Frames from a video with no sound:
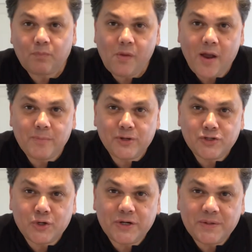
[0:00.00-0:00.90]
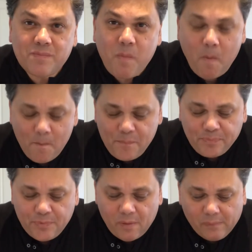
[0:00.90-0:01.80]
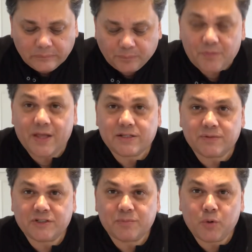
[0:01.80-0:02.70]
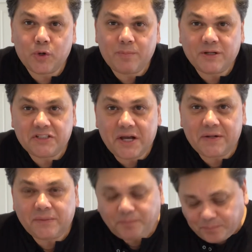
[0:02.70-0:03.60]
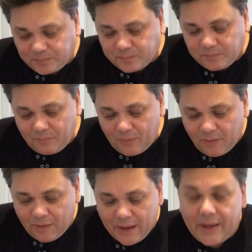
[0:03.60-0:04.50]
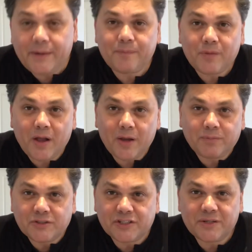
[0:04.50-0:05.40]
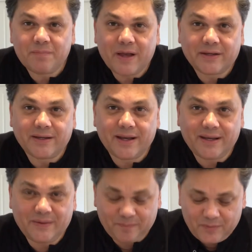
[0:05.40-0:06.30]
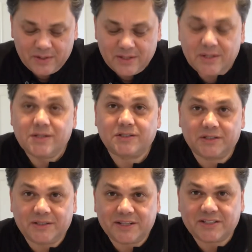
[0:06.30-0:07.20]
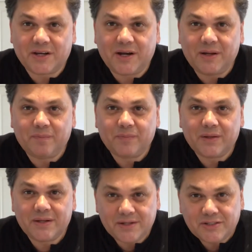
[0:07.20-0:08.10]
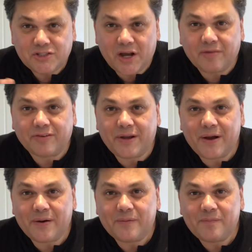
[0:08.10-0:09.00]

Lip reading: Hope you enjoyed it. Thanks for supporting my channel and hope to see you back again. Till next time, ciao for now.